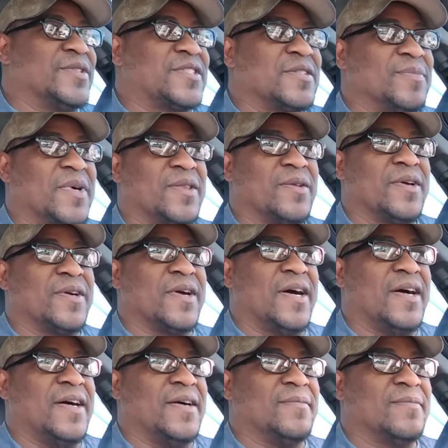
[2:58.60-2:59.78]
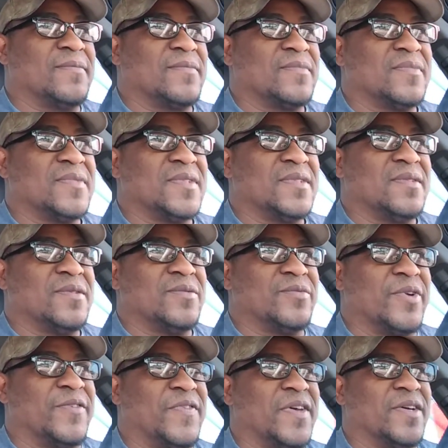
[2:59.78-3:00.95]
with some other
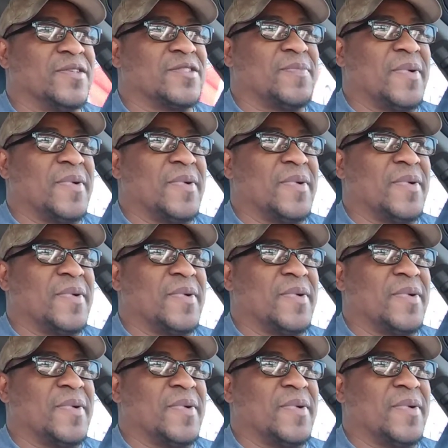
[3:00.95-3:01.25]
reveals